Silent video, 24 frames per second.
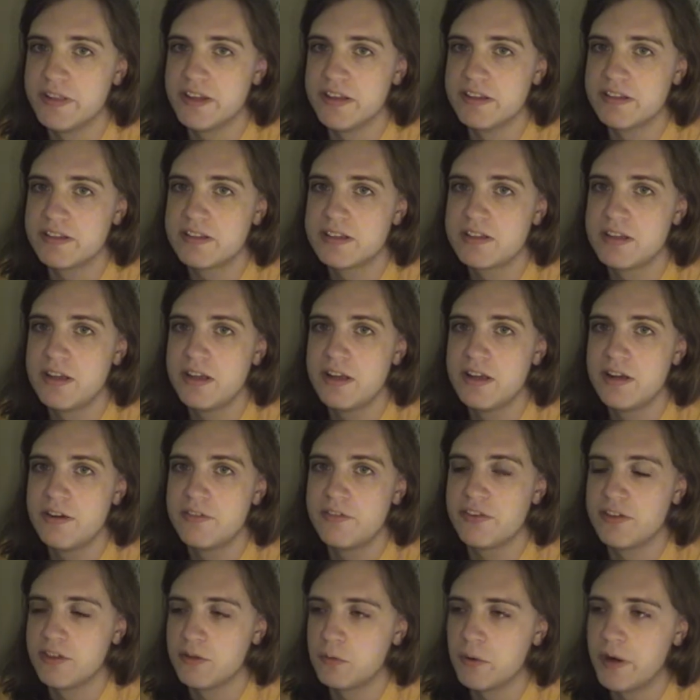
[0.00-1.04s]
this
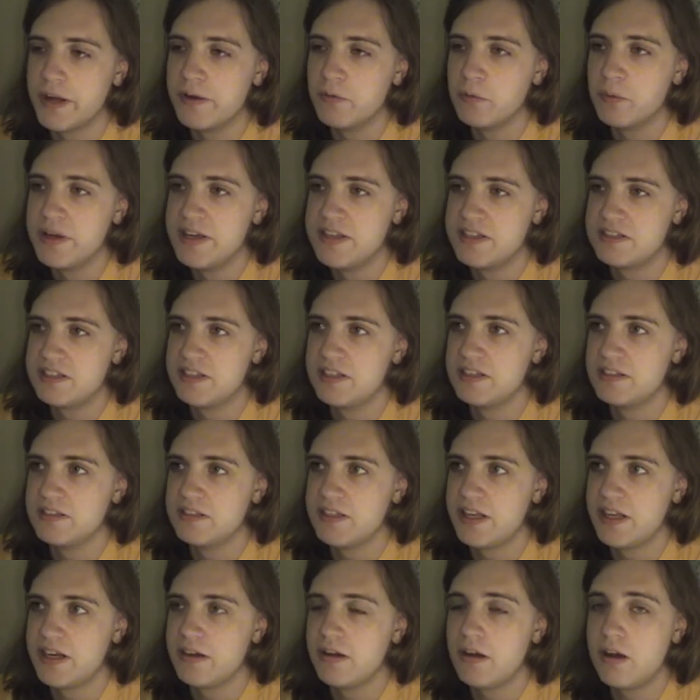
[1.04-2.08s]
for the right
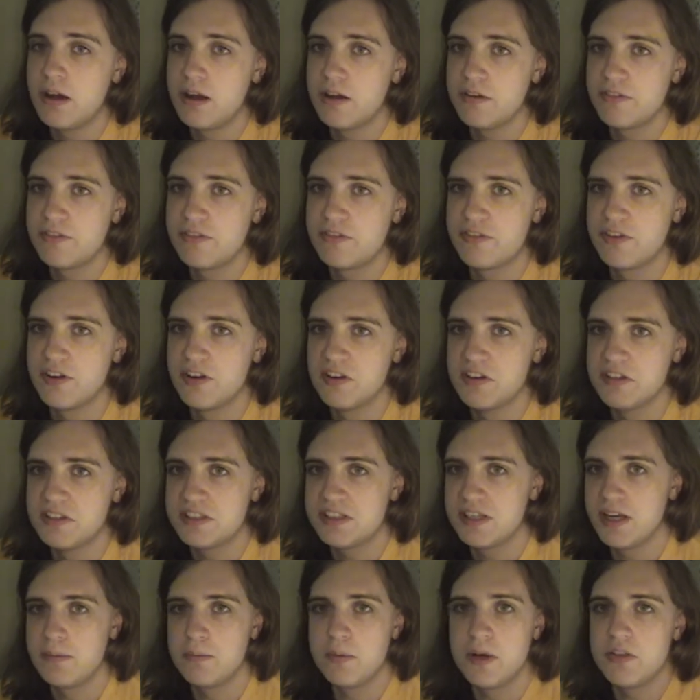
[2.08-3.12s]
reasons and not for
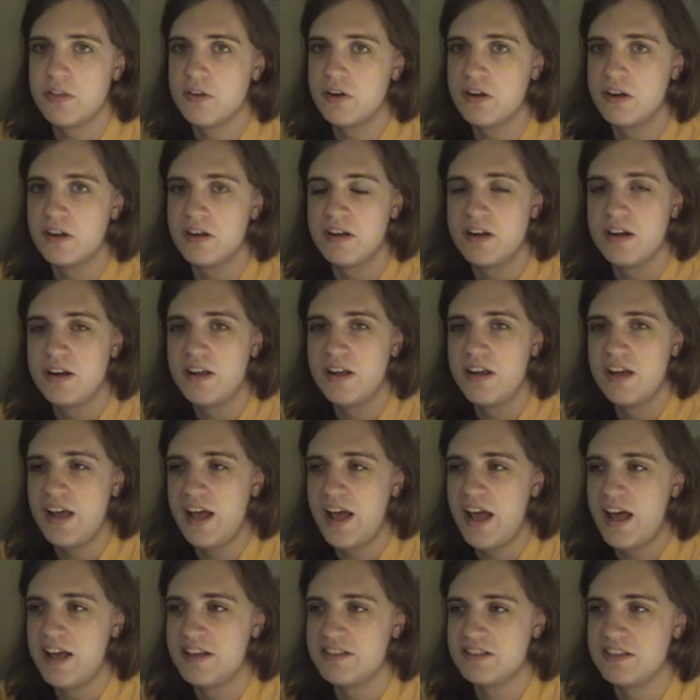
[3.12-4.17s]
some other,
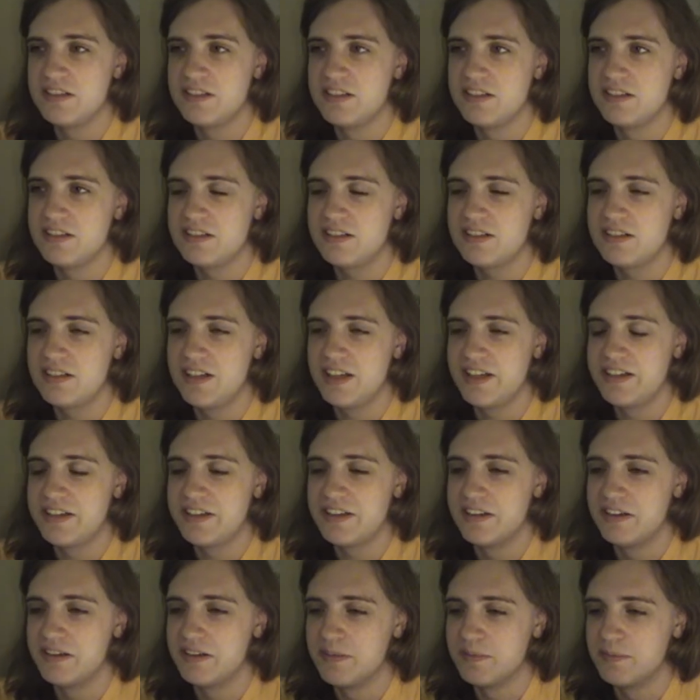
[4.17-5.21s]
as a
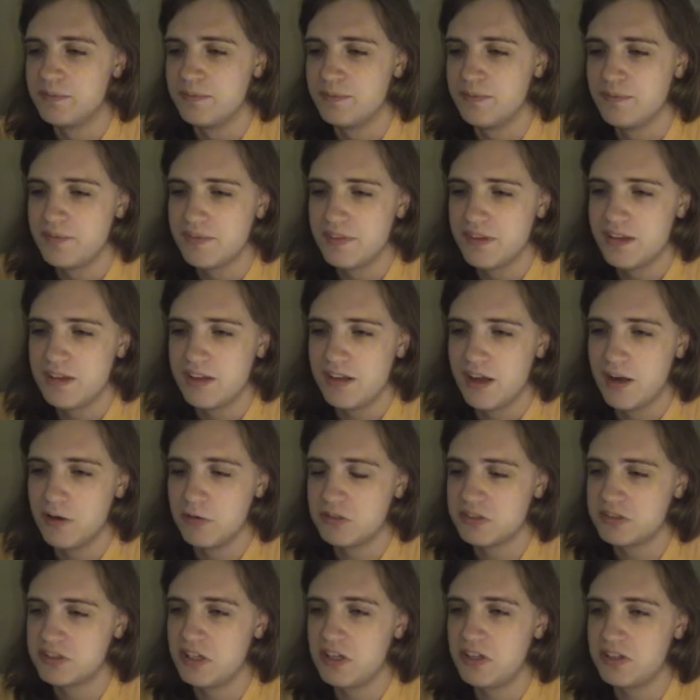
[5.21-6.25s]

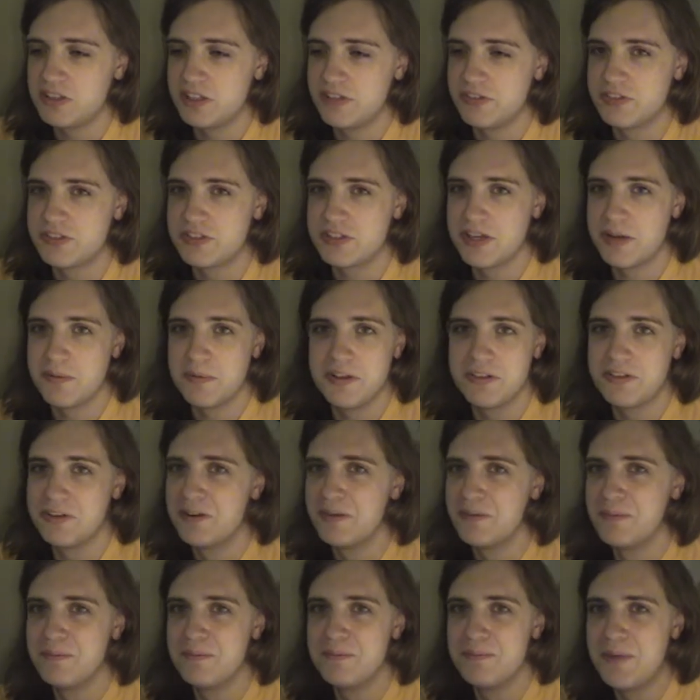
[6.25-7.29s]
result of some
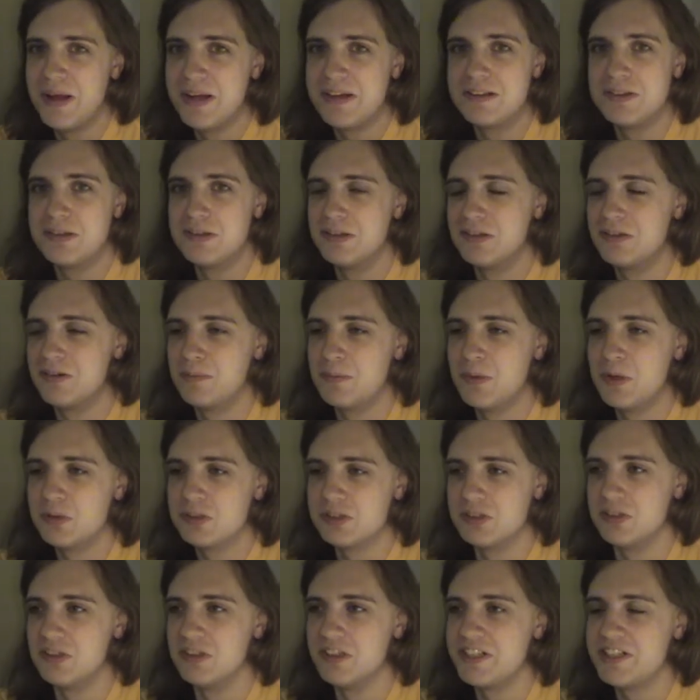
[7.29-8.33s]
other mental or
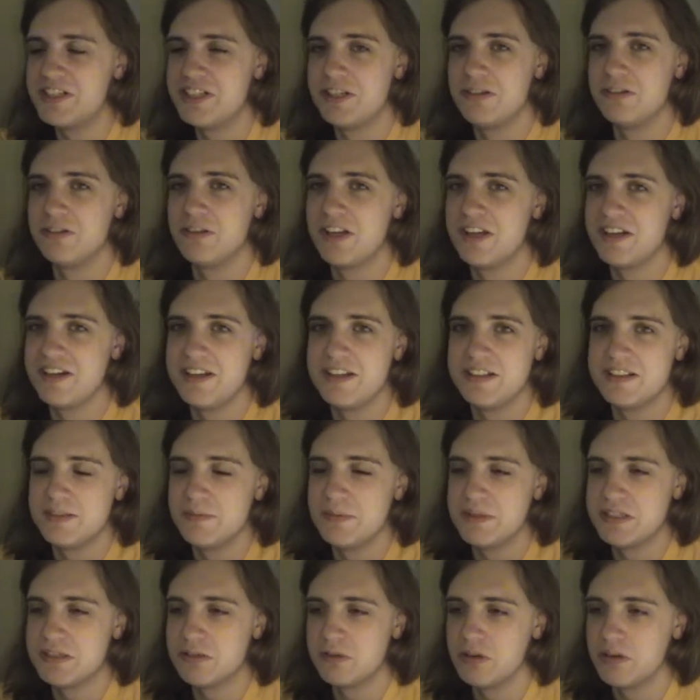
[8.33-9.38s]
emotional issue that needs to
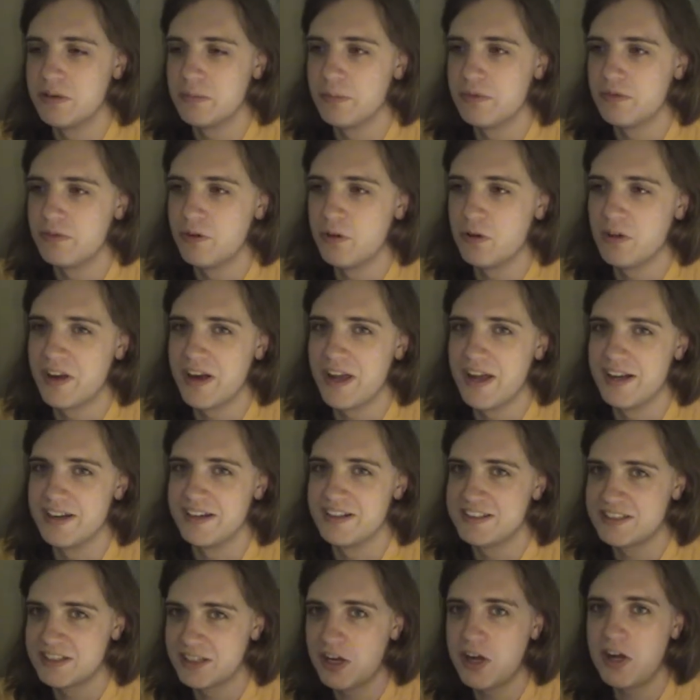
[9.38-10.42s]
be sorted beforehand.
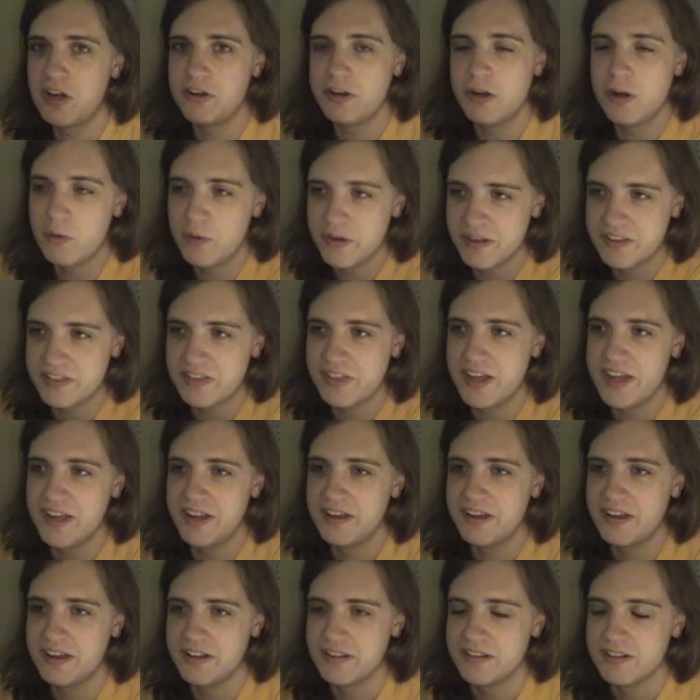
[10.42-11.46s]
It's an ongoing
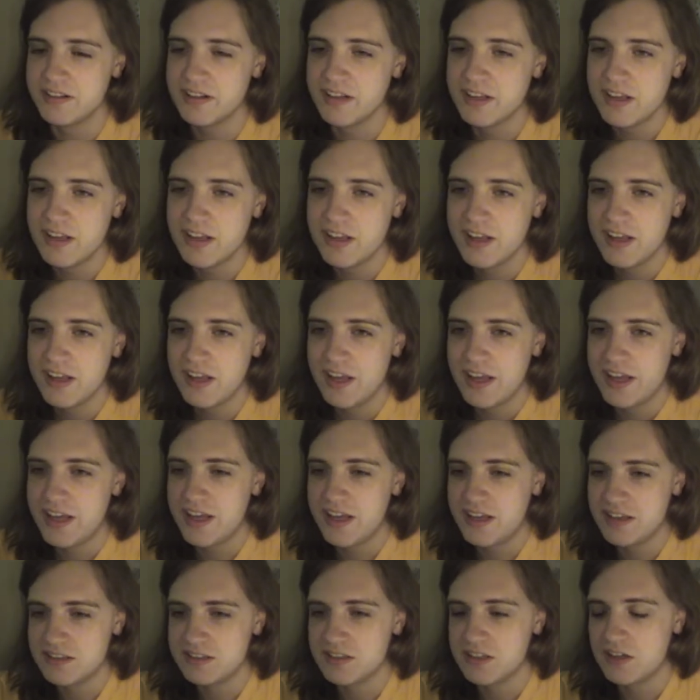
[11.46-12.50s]
thing, and
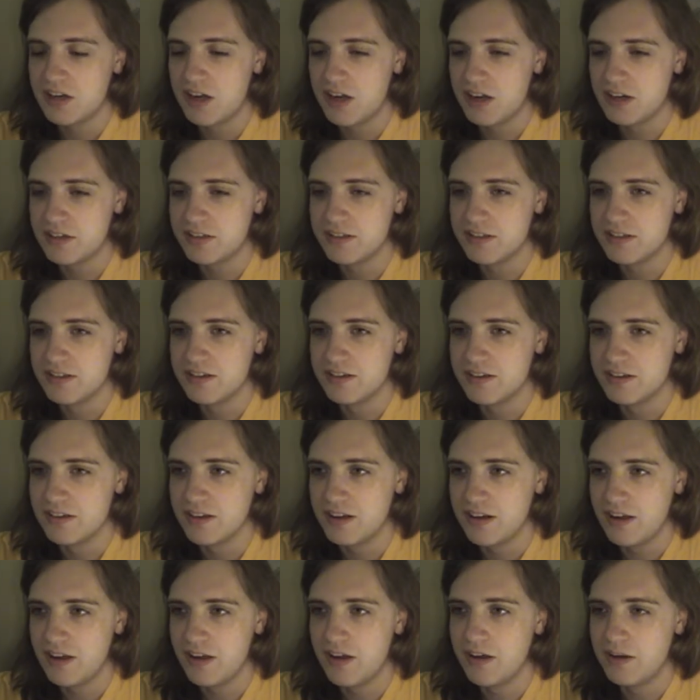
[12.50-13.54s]
he as a doctor
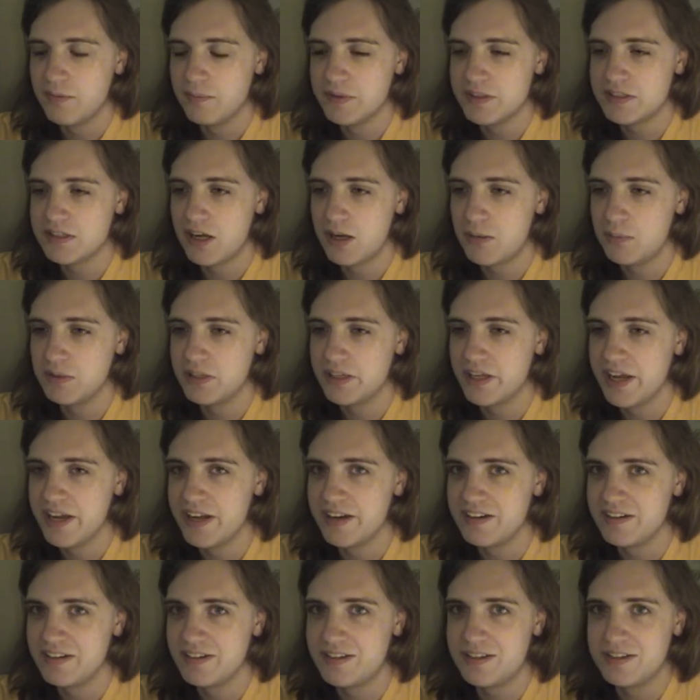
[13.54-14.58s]
is
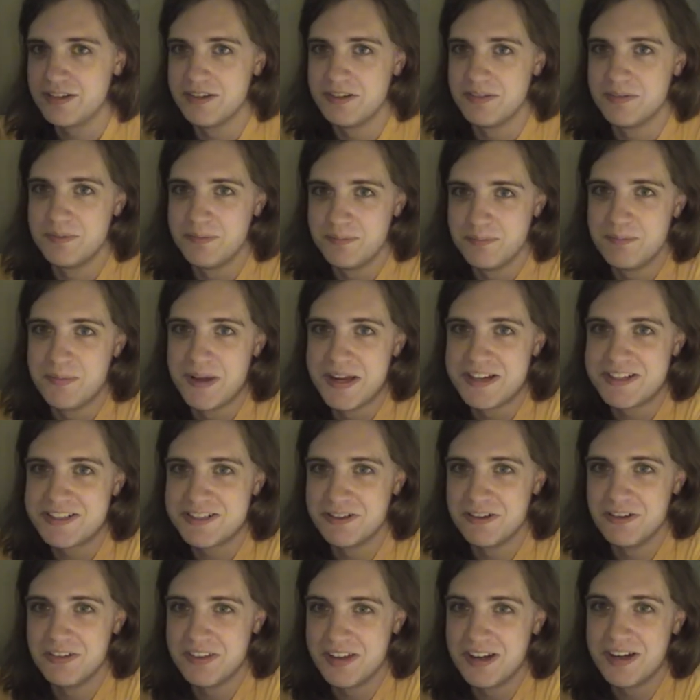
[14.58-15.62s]
obligated to make
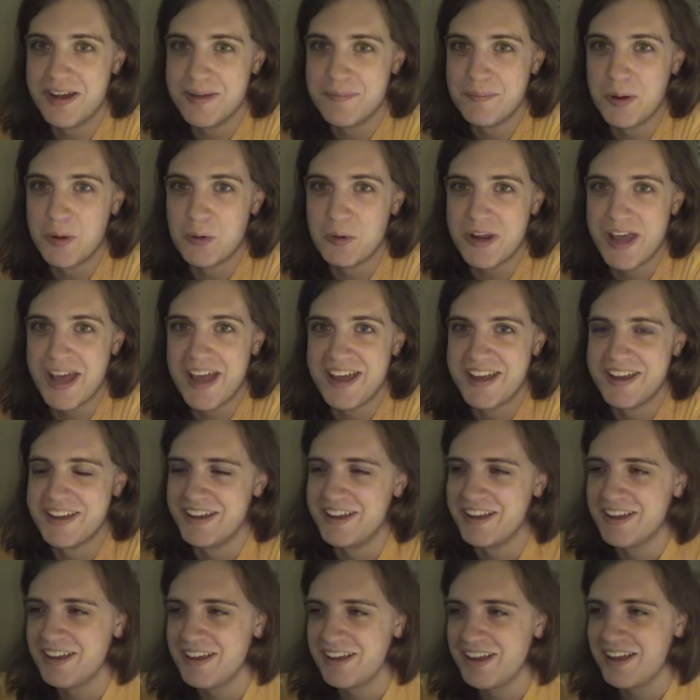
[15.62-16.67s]
sure that I'm
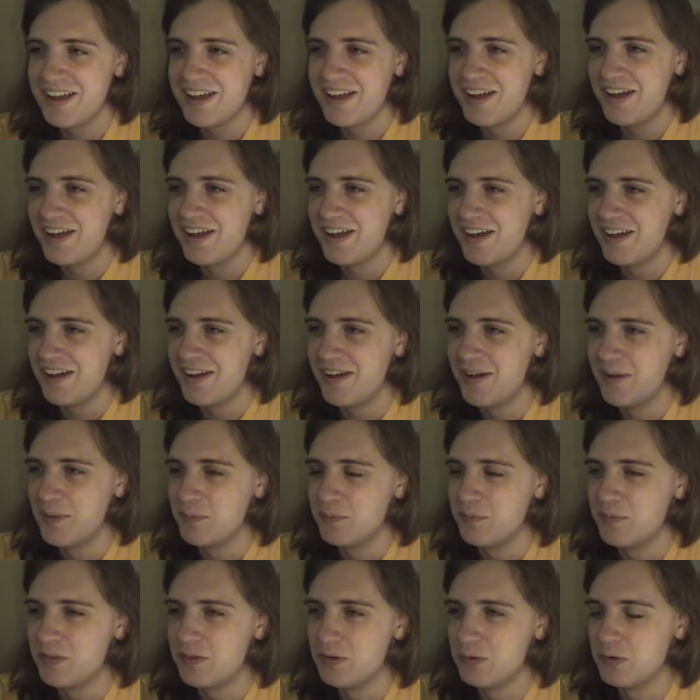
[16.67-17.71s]
okay
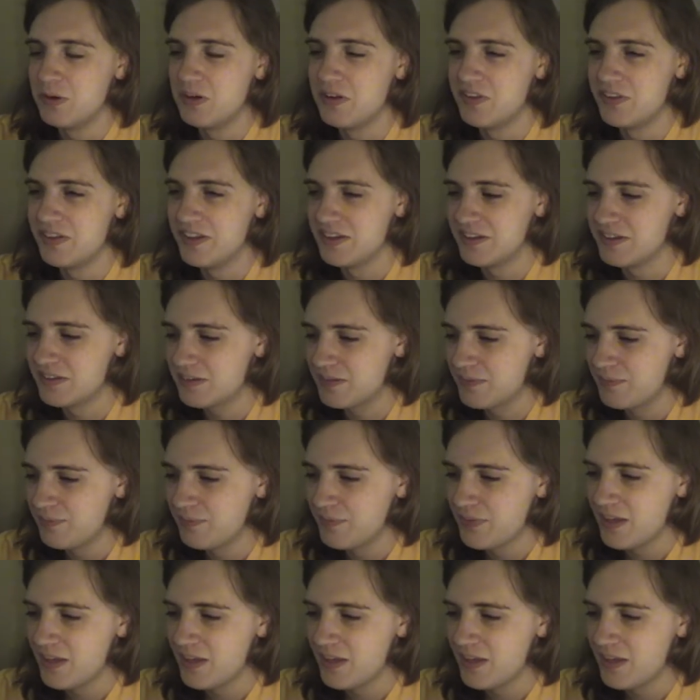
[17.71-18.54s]
through all this.